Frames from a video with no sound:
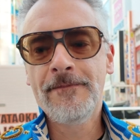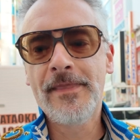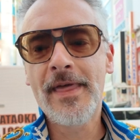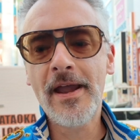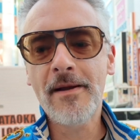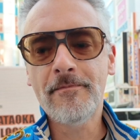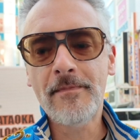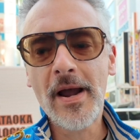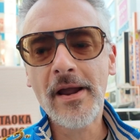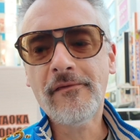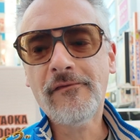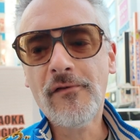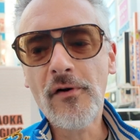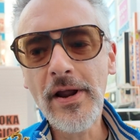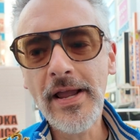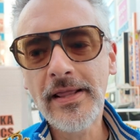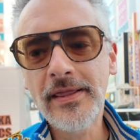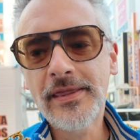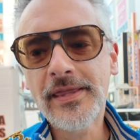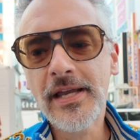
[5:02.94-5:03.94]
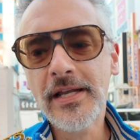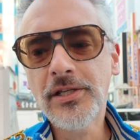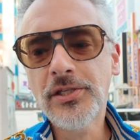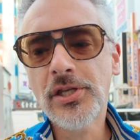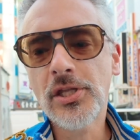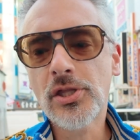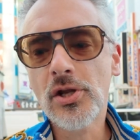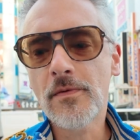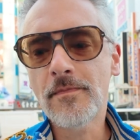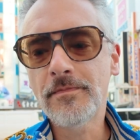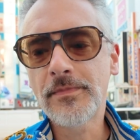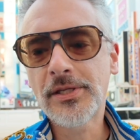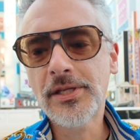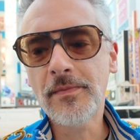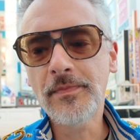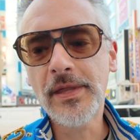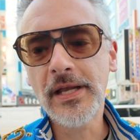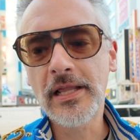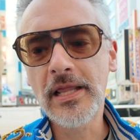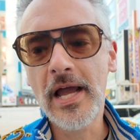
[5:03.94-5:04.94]
that my friend thinks that there,
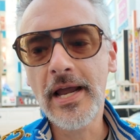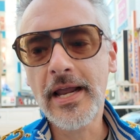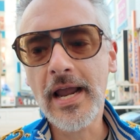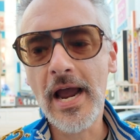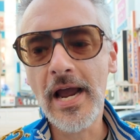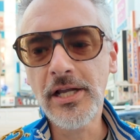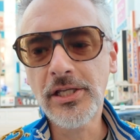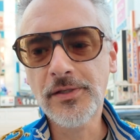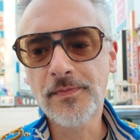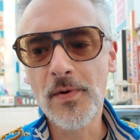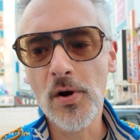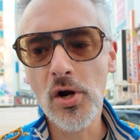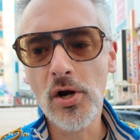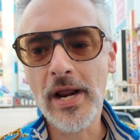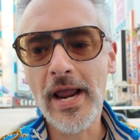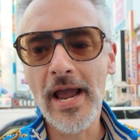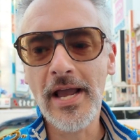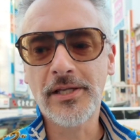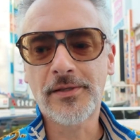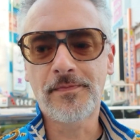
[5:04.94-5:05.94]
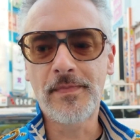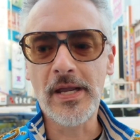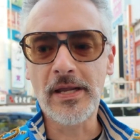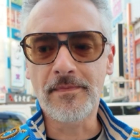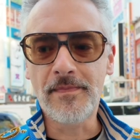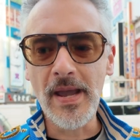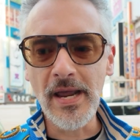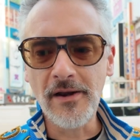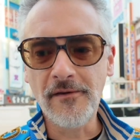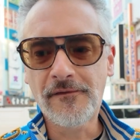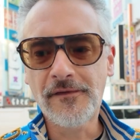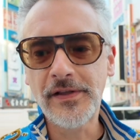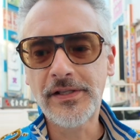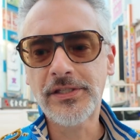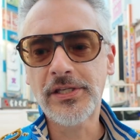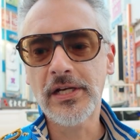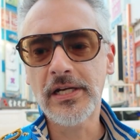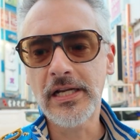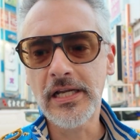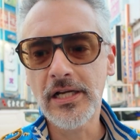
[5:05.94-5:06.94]
something like iceberg has big
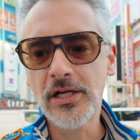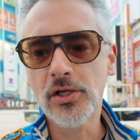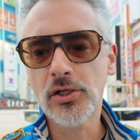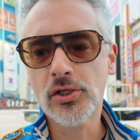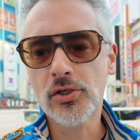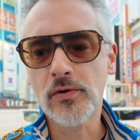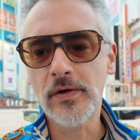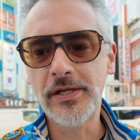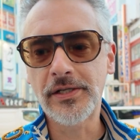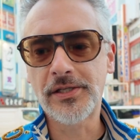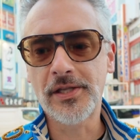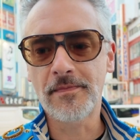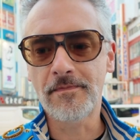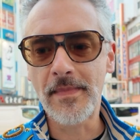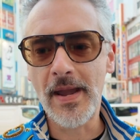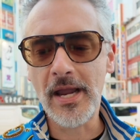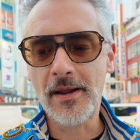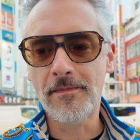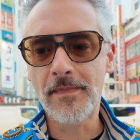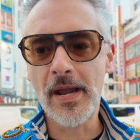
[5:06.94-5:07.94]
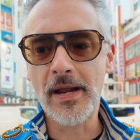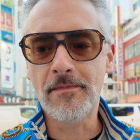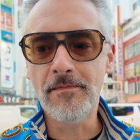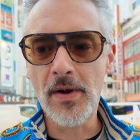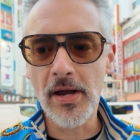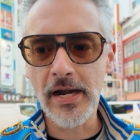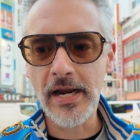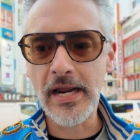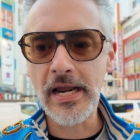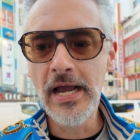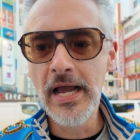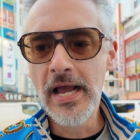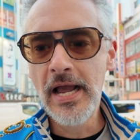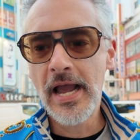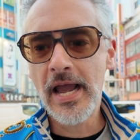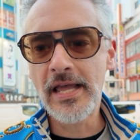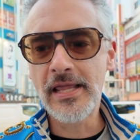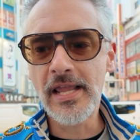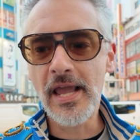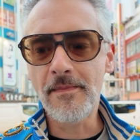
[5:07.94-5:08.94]
benefits in industries that make big money
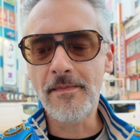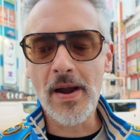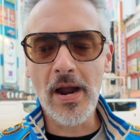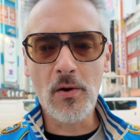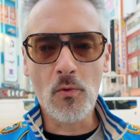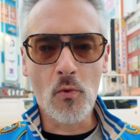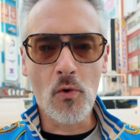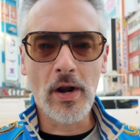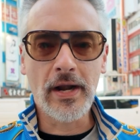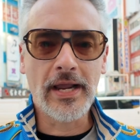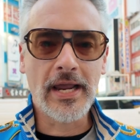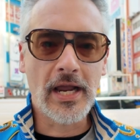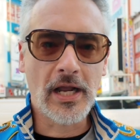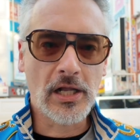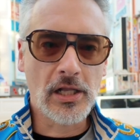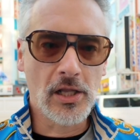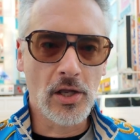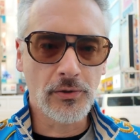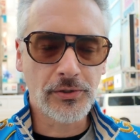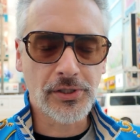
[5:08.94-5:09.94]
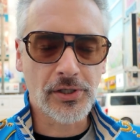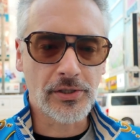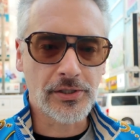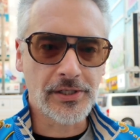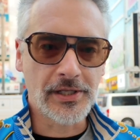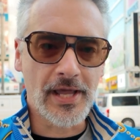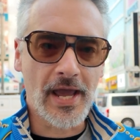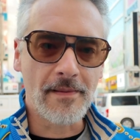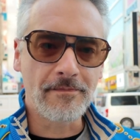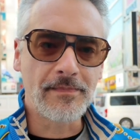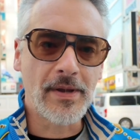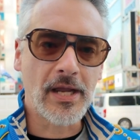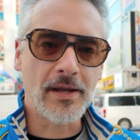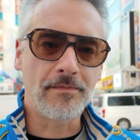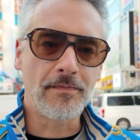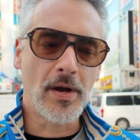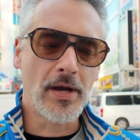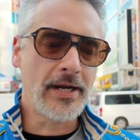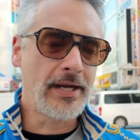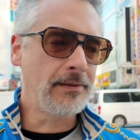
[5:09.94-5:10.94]
and they might want to get closer to that big
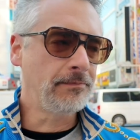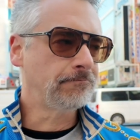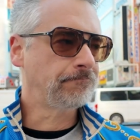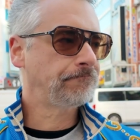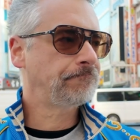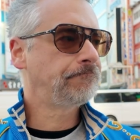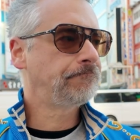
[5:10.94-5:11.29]
money